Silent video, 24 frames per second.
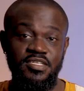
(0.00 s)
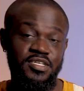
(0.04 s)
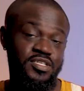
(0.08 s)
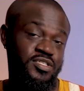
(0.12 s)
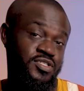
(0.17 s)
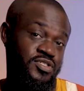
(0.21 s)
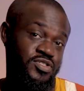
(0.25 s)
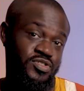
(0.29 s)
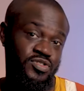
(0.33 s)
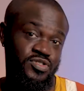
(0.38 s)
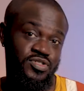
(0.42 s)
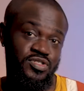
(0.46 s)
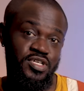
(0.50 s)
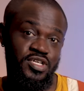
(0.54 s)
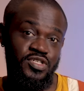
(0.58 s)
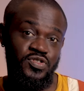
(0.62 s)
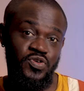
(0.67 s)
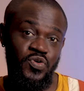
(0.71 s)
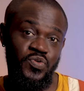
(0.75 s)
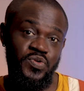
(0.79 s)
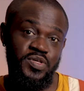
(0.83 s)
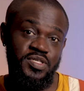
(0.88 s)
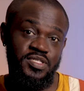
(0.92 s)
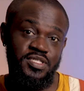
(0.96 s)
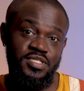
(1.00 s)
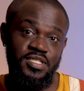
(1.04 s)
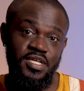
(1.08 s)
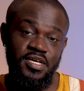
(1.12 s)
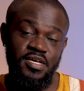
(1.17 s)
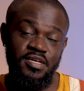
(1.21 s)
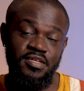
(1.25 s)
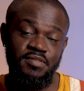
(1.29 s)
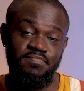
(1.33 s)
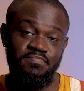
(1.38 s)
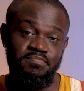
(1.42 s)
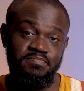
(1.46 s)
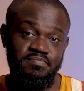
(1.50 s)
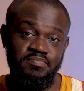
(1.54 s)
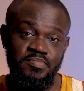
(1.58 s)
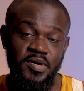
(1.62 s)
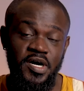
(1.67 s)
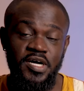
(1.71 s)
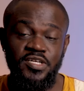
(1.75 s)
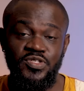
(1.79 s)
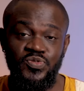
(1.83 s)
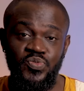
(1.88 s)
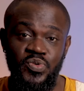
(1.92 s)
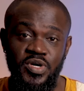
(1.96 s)
there's always the
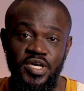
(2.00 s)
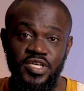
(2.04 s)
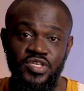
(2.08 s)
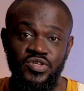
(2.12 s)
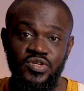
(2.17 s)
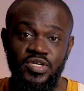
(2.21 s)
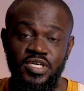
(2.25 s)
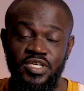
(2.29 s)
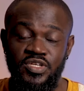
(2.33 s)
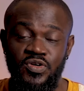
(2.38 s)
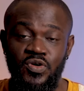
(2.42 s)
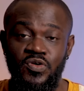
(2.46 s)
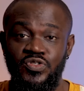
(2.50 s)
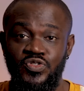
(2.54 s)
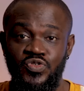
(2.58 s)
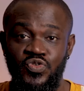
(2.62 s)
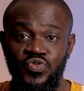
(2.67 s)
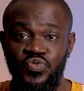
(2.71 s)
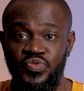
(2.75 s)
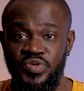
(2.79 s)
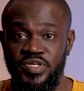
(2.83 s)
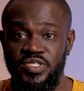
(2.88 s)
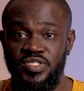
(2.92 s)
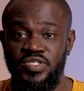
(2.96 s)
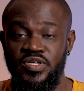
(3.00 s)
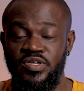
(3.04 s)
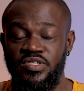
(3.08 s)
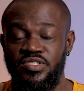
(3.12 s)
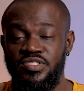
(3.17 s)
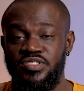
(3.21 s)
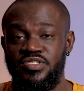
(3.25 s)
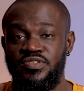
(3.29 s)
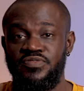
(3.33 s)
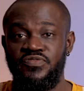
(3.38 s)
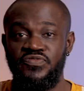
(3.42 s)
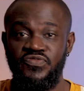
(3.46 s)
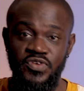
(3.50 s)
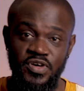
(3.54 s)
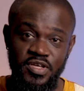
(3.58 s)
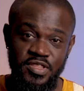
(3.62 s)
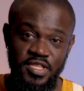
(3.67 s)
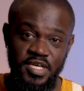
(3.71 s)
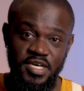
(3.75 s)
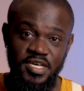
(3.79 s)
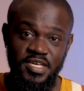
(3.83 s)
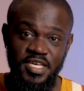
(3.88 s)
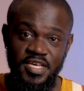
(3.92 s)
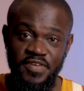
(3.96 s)
part where you can also research
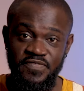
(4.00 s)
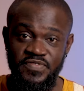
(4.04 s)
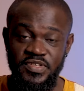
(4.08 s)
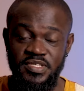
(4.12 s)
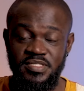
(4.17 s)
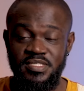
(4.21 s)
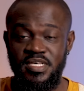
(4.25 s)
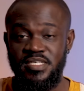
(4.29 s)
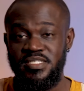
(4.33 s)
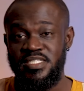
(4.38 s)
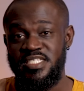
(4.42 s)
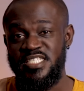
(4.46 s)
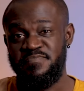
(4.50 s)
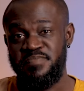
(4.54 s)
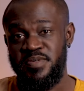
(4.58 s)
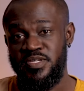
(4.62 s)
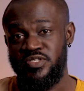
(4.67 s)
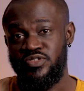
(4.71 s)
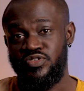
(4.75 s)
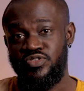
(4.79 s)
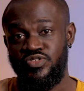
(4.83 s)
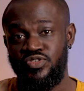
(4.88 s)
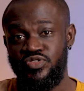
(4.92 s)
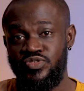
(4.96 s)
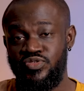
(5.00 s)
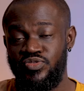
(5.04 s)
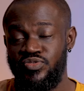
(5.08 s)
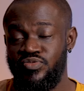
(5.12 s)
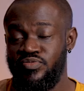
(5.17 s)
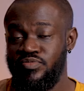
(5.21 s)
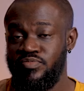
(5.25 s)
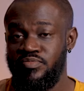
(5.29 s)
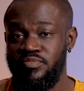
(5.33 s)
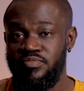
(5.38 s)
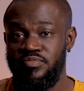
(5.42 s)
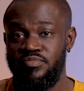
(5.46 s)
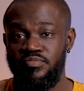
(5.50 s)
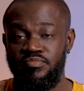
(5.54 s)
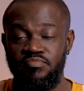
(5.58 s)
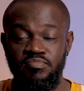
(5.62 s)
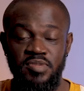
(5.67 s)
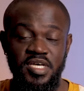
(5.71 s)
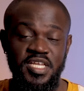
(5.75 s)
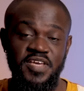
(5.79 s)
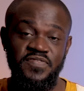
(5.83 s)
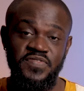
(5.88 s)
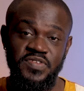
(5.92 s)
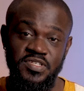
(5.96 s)
further if this doesn't speak to you.
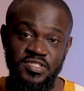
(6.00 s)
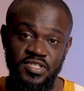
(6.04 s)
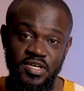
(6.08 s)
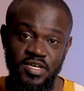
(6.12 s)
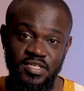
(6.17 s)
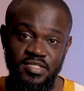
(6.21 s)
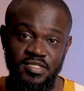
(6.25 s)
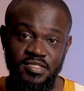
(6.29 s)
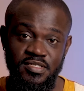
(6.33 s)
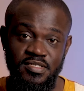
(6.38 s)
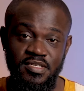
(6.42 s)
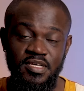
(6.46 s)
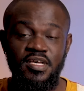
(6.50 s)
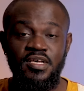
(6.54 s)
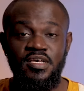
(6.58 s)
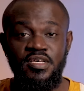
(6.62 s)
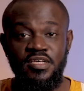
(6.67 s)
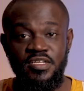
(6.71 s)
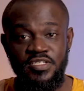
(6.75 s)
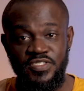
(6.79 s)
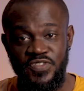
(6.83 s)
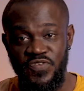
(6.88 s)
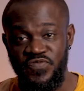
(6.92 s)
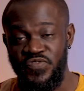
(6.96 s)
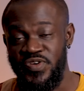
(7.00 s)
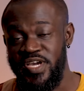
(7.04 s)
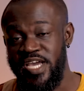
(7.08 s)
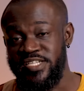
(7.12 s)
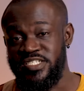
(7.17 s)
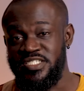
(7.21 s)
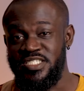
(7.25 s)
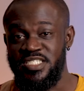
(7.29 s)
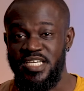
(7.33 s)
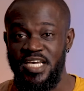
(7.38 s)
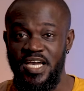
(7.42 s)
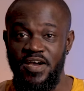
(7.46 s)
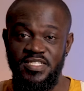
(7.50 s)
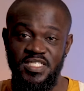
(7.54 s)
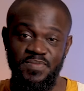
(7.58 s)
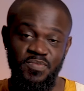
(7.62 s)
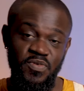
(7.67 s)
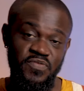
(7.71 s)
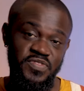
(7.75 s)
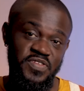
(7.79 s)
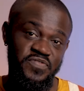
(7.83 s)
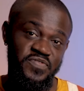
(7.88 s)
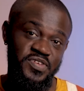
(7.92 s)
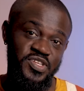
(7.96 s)
But if it does, don't forget to check out
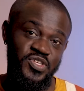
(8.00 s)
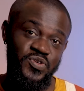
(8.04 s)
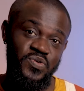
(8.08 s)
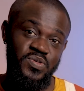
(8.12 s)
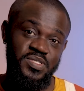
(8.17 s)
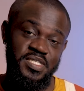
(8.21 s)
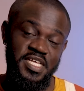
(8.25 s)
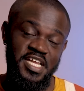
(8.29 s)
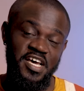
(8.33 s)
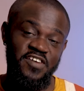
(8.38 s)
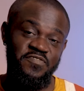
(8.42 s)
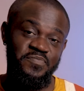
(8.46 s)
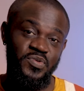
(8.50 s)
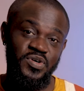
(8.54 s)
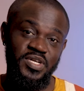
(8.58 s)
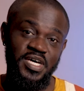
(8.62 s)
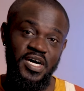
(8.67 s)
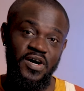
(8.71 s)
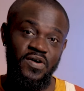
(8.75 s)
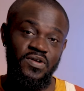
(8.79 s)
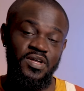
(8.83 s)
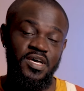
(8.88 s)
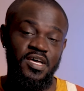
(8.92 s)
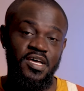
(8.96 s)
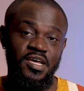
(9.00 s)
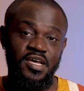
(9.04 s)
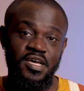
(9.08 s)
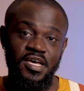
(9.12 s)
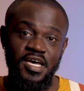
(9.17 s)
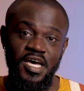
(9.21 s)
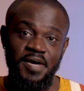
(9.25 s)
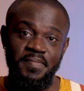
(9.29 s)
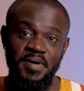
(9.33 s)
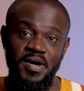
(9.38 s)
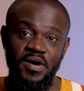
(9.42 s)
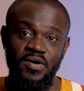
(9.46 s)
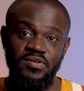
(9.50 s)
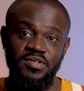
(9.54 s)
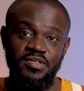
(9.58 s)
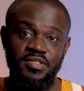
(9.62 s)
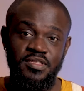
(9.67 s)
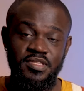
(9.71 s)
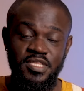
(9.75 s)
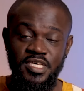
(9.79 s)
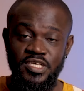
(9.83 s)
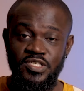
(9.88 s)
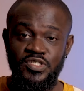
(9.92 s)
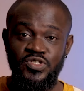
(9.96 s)
some of the videos that I've put out about
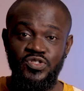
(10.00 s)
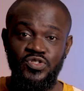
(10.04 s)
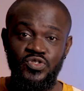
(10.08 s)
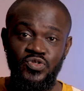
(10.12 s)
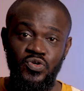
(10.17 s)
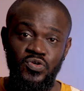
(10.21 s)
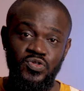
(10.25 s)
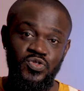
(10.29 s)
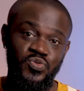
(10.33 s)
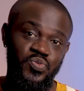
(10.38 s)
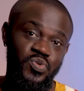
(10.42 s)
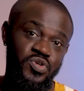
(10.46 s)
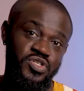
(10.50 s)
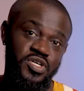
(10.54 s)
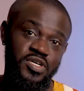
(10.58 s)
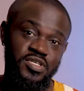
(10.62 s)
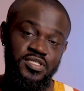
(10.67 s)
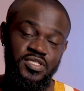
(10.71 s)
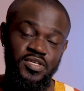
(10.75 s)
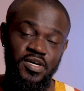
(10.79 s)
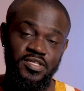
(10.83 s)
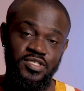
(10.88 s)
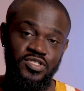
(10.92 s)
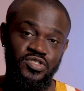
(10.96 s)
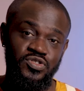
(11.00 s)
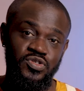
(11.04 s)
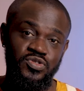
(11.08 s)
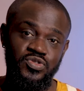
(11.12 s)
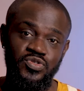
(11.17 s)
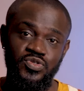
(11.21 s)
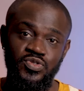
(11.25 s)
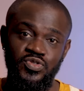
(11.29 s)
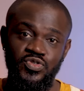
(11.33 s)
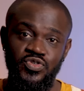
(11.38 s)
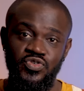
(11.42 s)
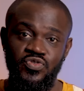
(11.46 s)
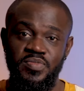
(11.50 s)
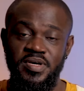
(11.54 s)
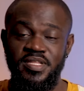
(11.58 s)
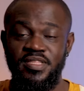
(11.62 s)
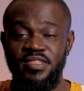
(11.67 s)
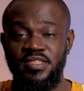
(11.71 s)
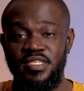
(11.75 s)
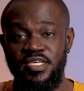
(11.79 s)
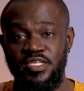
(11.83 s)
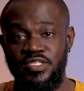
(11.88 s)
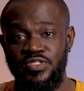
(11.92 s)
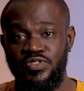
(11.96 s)
things to note when you are starting your YouTube
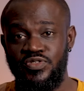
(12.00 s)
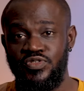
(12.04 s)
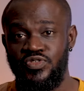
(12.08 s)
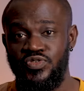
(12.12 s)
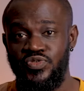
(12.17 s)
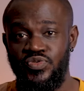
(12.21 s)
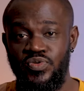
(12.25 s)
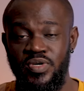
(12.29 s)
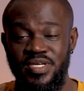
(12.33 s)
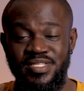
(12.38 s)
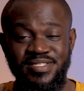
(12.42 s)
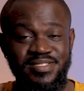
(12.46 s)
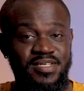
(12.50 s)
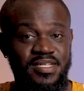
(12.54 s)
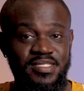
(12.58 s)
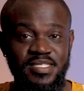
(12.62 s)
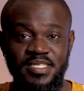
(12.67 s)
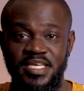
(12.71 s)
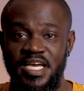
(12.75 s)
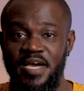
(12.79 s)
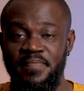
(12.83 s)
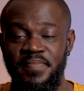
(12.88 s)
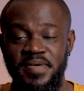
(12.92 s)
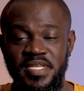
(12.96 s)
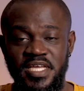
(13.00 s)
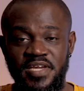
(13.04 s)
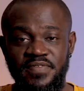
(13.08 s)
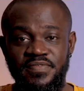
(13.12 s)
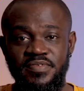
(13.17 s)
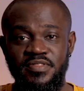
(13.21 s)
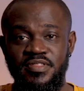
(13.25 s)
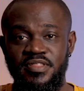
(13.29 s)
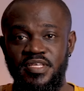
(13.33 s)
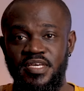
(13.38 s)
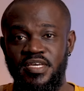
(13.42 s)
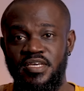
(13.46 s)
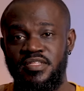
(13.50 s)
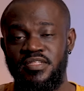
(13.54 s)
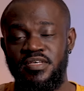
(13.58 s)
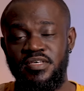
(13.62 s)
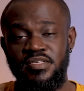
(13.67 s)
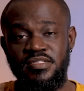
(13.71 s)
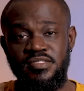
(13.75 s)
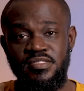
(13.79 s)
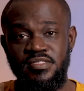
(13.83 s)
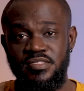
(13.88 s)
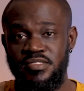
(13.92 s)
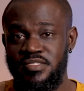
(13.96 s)
and things to do and setting up and everything.
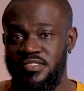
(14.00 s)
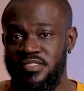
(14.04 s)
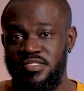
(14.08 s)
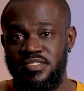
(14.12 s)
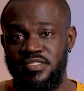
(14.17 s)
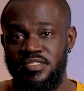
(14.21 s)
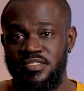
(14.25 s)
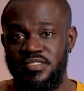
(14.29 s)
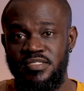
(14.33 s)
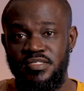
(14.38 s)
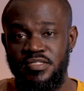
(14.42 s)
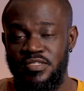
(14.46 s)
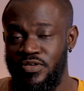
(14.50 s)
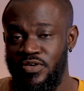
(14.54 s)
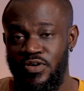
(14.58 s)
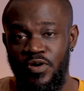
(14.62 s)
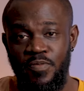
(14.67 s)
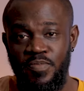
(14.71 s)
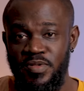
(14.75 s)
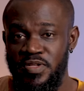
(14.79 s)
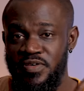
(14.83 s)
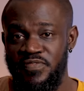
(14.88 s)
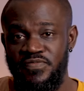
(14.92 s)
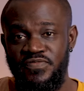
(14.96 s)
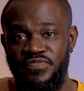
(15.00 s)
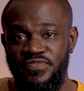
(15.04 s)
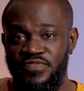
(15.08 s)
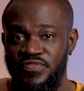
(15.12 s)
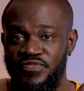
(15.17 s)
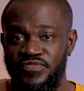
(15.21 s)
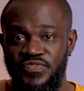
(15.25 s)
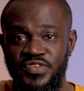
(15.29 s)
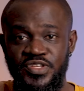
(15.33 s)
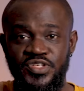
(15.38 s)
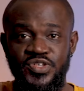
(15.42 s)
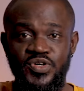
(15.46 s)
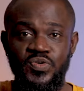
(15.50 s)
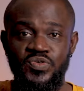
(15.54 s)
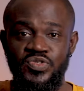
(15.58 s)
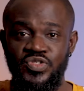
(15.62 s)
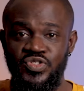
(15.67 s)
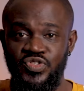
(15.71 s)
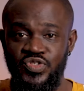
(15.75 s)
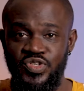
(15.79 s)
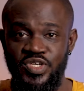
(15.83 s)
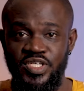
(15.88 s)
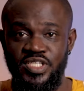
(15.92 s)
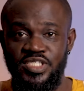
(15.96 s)
There's a couple of
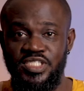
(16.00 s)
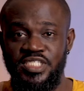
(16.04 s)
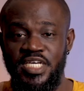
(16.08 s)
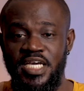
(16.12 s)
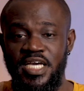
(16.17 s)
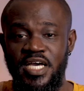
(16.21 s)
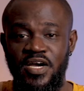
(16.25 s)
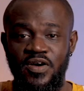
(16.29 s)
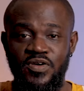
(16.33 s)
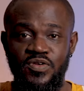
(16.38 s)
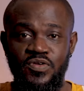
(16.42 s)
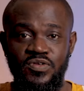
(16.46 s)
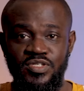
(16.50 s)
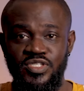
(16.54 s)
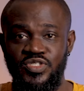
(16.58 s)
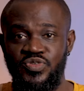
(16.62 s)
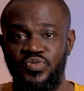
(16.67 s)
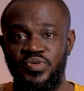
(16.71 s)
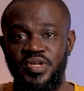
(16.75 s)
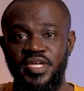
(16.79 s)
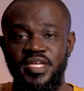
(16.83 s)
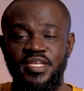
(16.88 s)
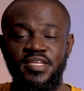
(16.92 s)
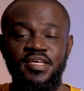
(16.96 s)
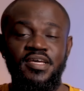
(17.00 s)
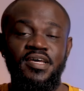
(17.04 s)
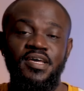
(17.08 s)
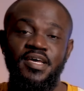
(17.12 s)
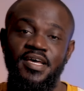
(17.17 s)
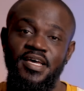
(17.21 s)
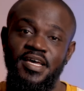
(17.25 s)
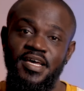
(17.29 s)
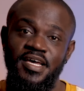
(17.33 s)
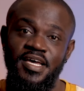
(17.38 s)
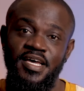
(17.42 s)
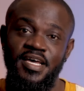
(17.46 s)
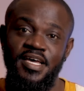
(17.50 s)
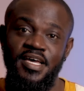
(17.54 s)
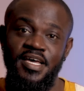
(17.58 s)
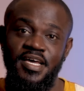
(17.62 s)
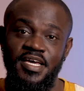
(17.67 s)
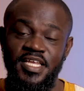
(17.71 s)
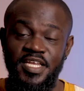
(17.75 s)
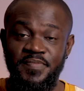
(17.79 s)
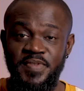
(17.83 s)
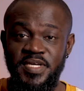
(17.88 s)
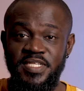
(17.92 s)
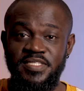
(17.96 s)
videos you can check out on the screen.
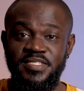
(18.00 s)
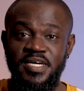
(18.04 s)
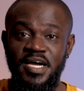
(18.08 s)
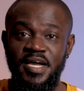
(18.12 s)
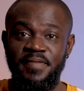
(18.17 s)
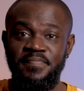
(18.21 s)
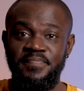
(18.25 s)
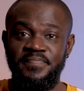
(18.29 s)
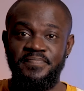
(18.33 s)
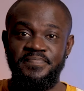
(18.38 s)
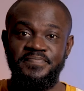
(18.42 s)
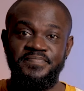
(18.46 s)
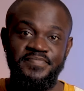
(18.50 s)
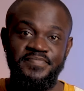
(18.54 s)
In the meantime,